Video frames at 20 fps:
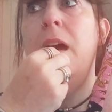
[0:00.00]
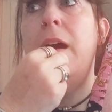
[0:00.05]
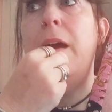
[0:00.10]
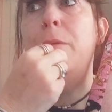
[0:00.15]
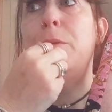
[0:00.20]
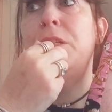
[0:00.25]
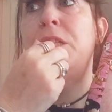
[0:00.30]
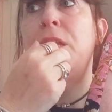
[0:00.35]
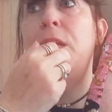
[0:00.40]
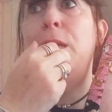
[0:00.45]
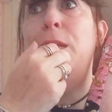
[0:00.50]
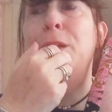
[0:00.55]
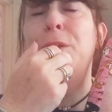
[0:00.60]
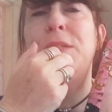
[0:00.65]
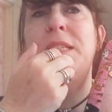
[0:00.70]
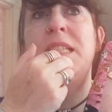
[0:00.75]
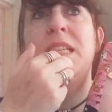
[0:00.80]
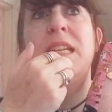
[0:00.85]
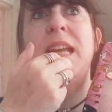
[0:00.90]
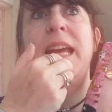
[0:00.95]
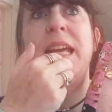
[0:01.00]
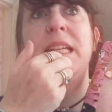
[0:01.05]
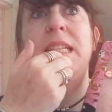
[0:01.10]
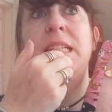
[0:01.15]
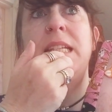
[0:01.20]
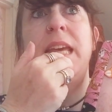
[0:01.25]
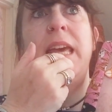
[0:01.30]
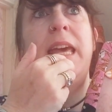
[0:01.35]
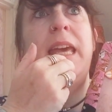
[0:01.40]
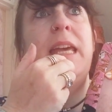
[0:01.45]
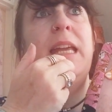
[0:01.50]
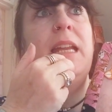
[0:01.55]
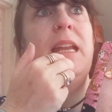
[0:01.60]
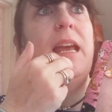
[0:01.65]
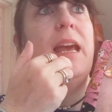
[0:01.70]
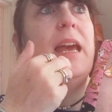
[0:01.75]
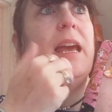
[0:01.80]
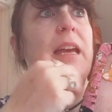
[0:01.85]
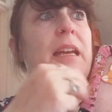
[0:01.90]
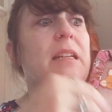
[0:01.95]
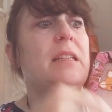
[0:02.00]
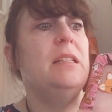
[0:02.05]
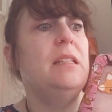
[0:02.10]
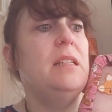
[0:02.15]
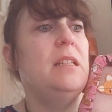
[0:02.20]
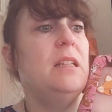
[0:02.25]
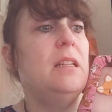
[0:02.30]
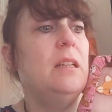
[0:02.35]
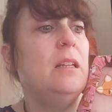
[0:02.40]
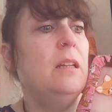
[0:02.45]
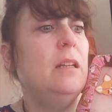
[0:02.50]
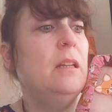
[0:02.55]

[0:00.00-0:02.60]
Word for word: I was hallucinating and